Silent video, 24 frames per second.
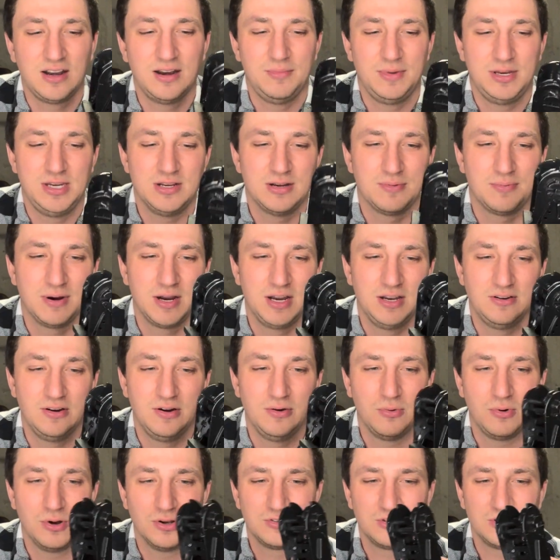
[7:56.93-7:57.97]
I mean, you can probably do
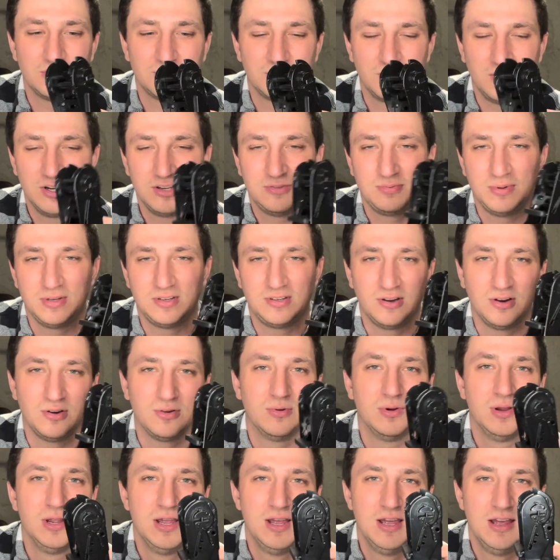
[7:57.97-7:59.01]
it once or twice, but
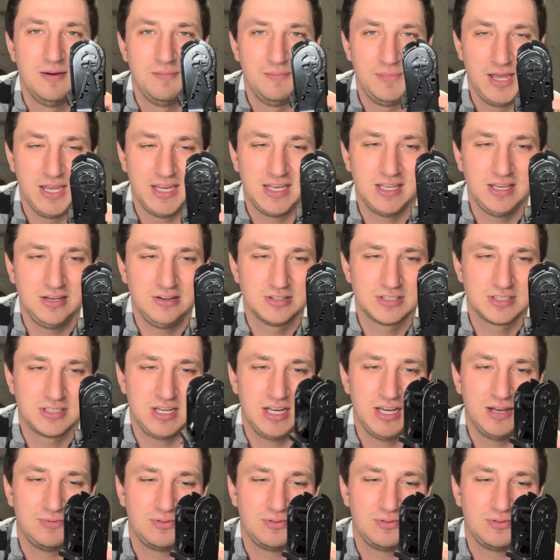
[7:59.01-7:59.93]
don't make it your step.